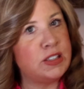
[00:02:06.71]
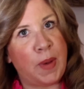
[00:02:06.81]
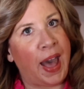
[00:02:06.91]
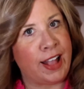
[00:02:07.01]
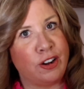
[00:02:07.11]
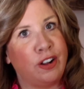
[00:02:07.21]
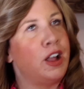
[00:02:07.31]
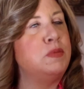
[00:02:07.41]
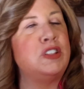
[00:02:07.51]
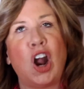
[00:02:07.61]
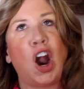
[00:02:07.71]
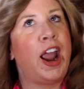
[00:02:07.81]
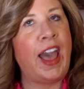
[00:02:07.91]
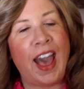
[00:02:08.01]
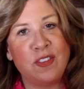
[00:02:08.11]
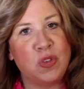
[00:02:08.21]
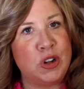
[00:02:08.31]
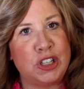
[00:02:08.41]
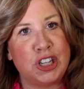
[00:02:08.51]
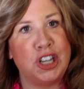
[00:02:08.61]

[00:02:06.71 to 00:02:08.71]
has a pattern. I'm sorry, I have one